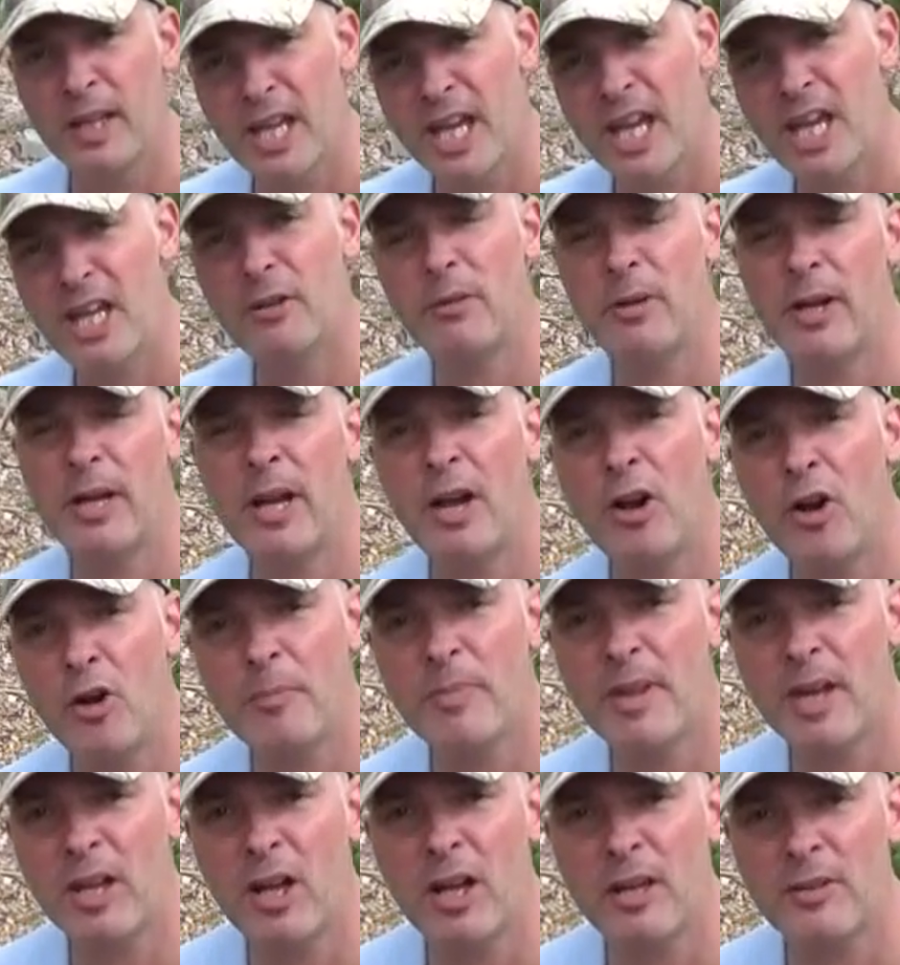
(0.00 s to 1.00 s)
Anyway, I hope
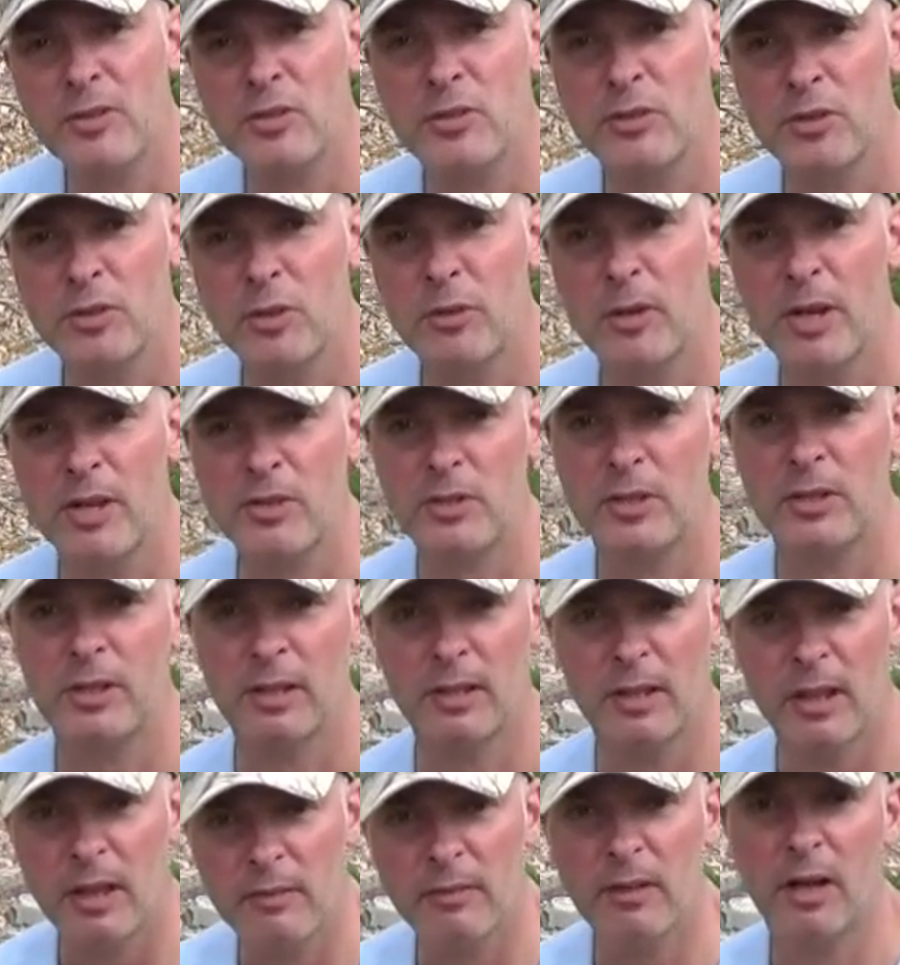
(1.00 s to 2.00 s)
that answered your question,
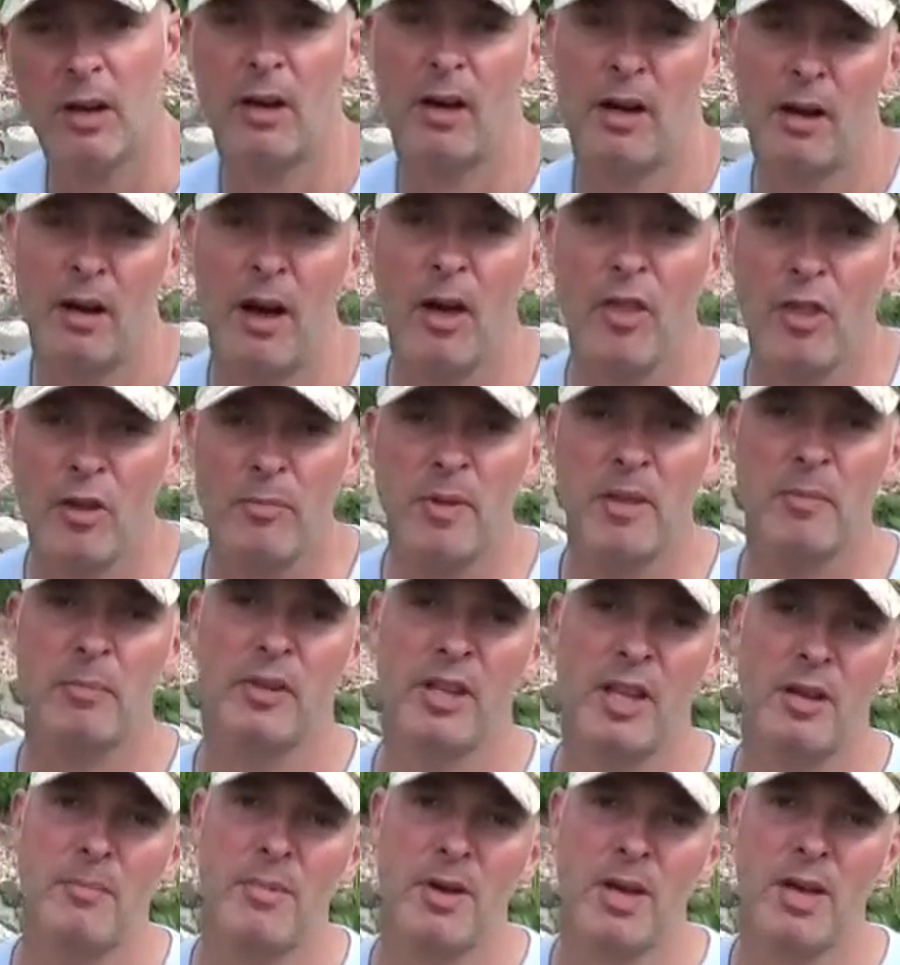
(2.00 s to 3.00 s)
and other people
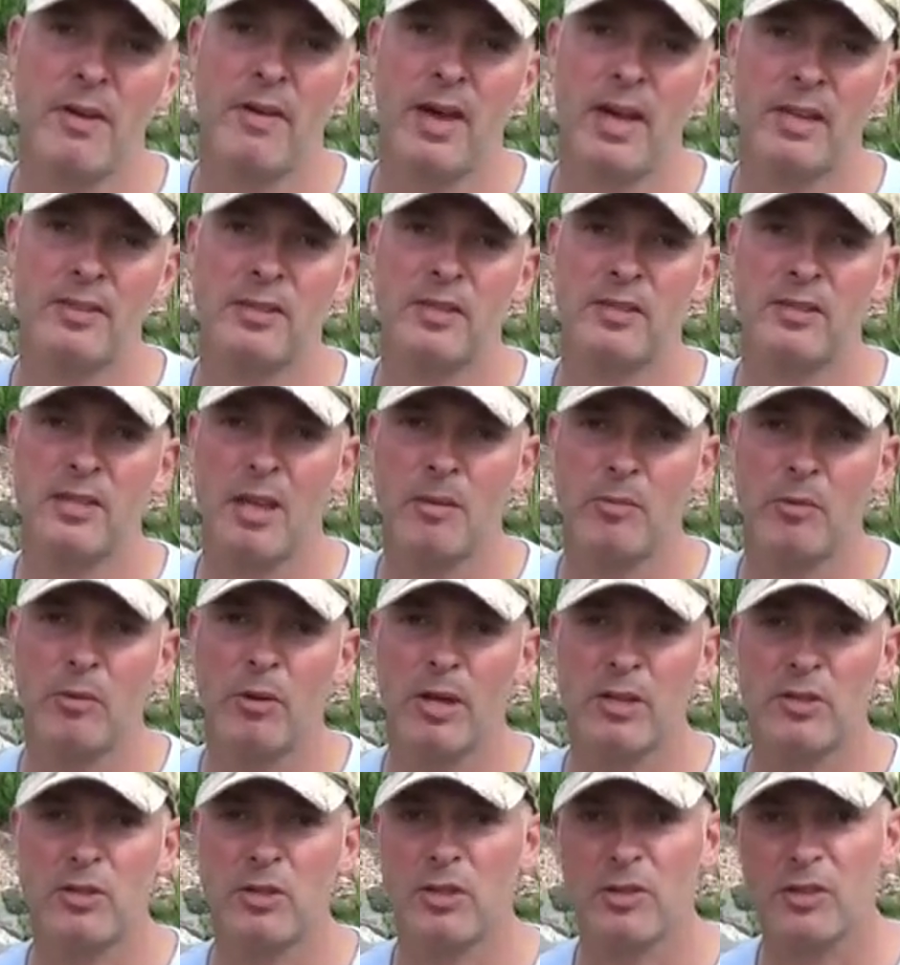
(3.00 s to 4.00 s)
that may have asked the same
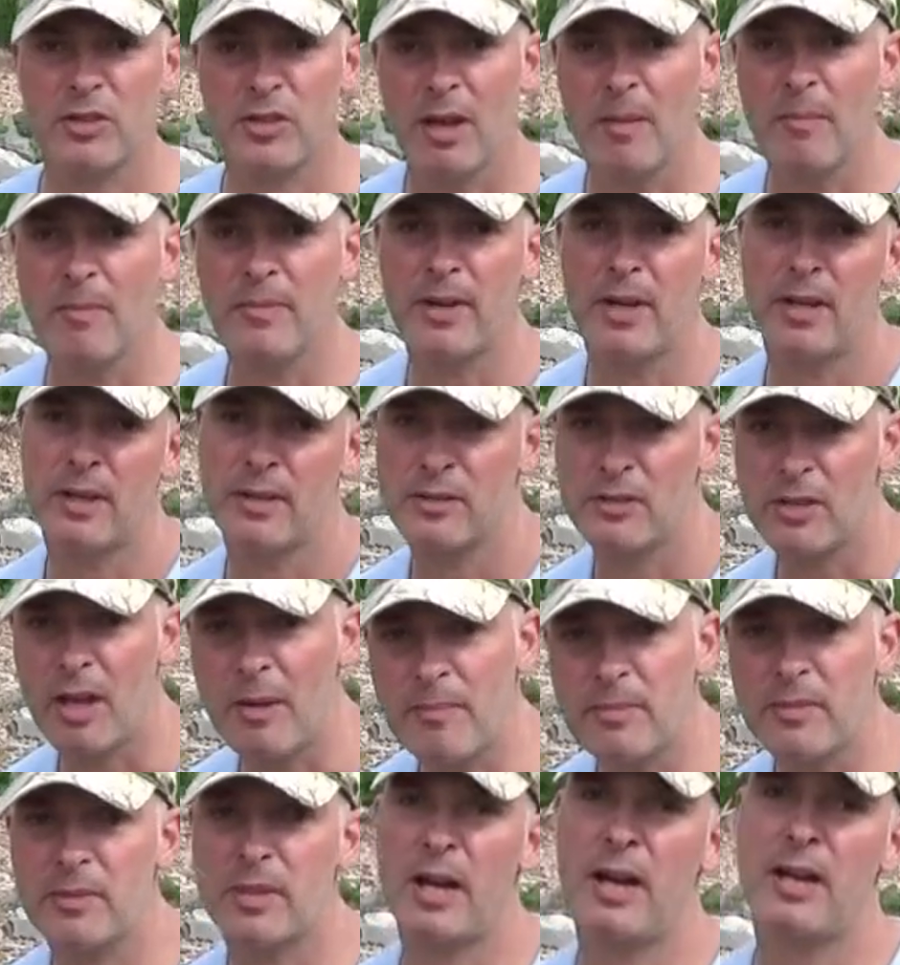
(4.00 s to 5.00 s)
question.
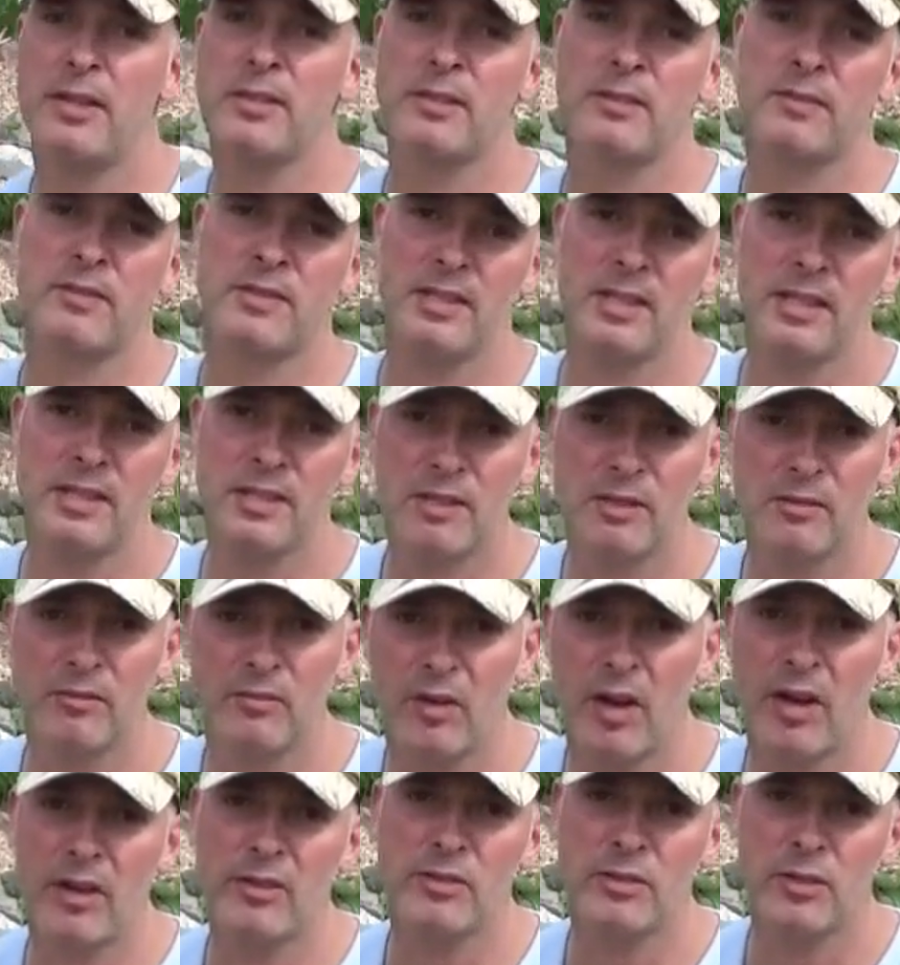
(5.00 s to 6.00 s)
Some kinds of seeds can
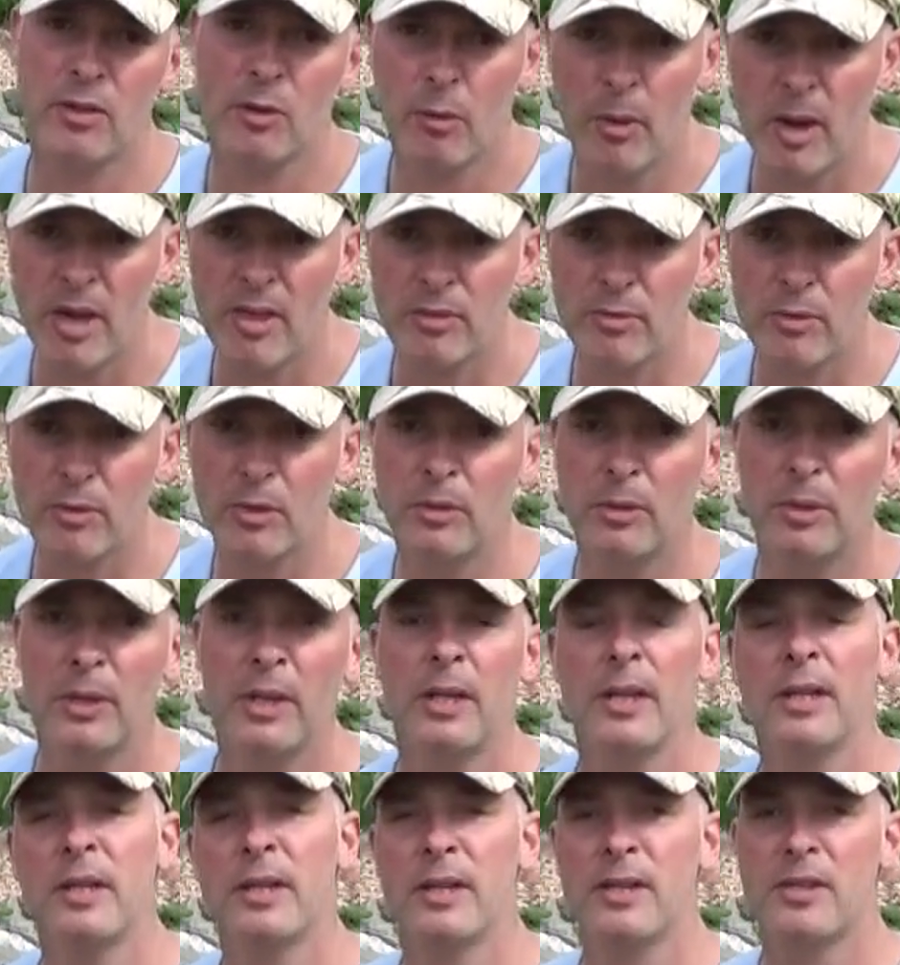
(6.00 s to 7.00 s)
find their way through,
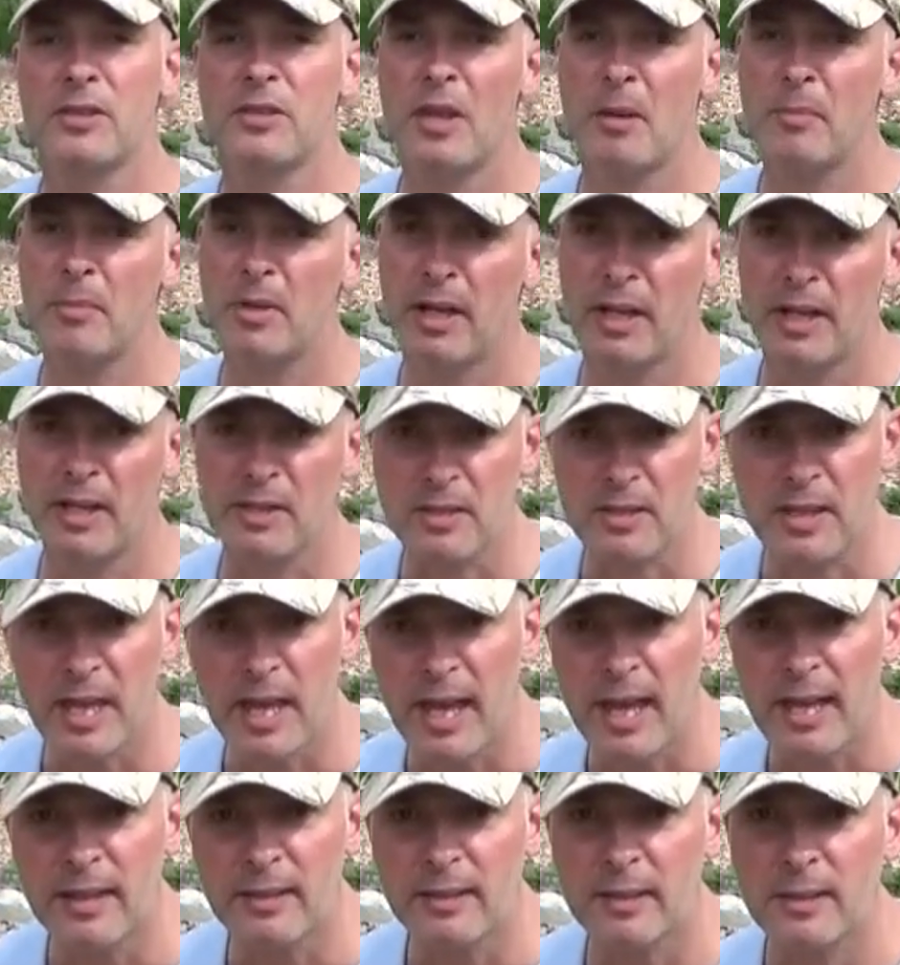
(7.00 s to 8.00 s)
some kinds
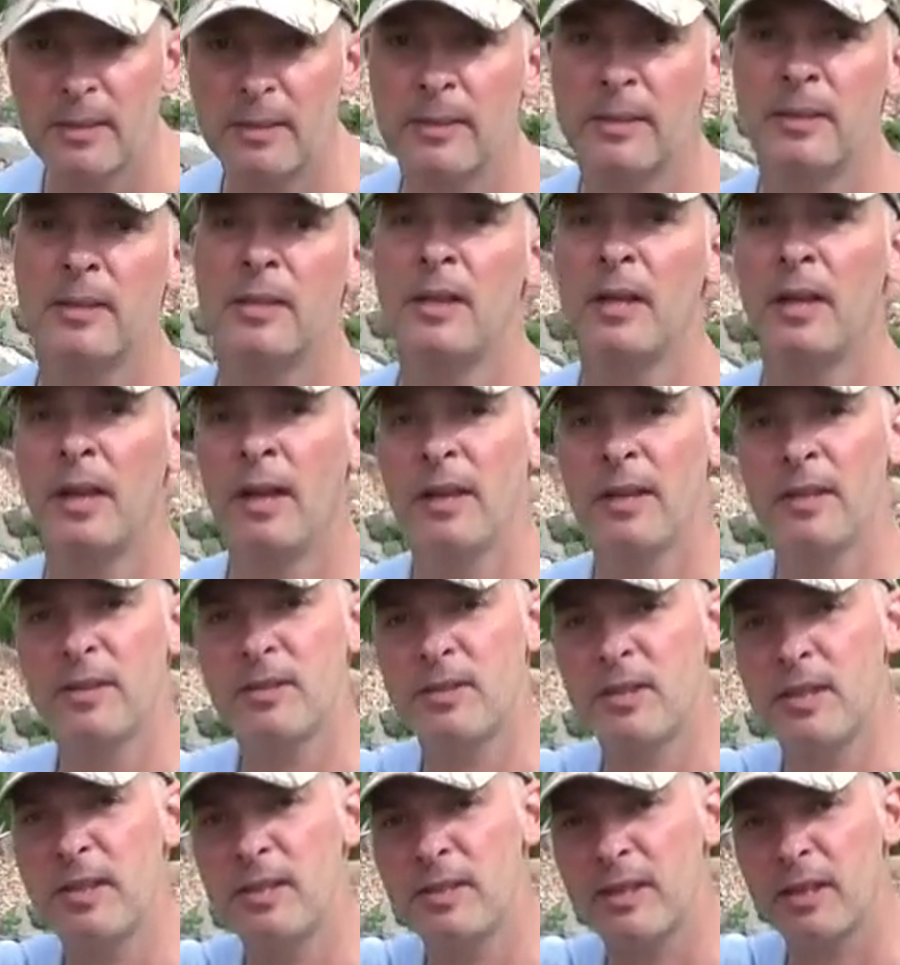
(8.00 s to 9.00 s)
can't.
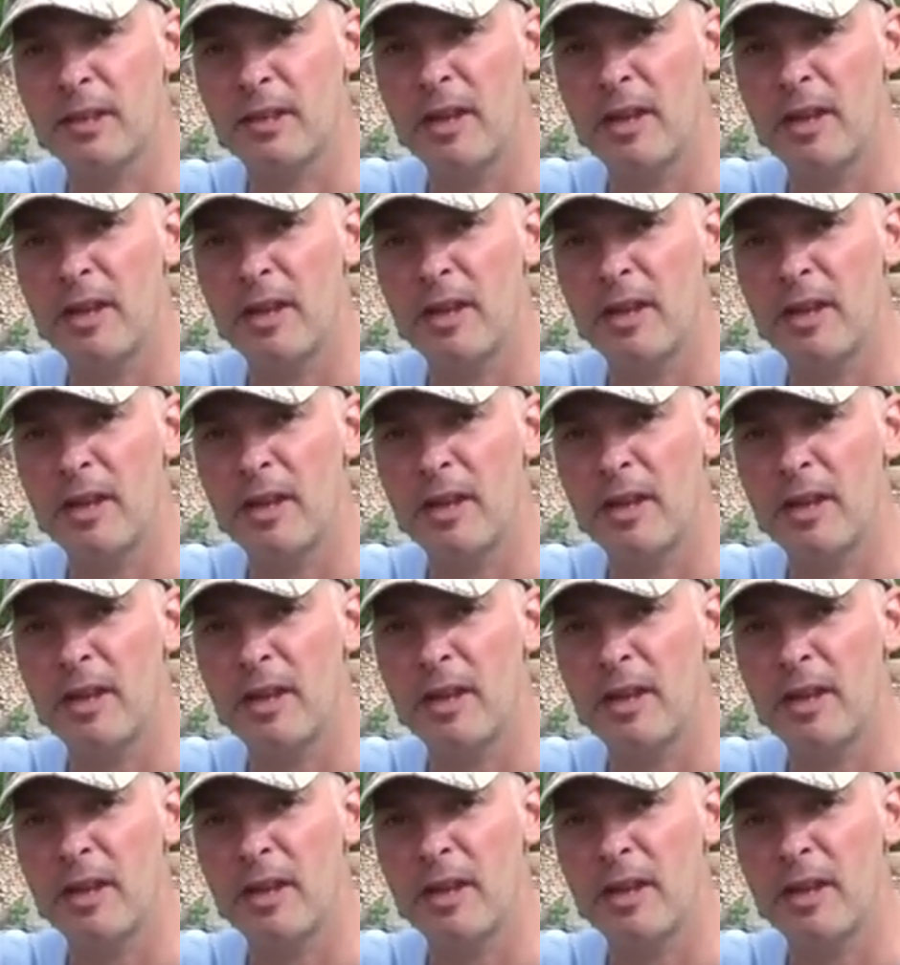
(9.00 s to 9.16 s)
Seeds that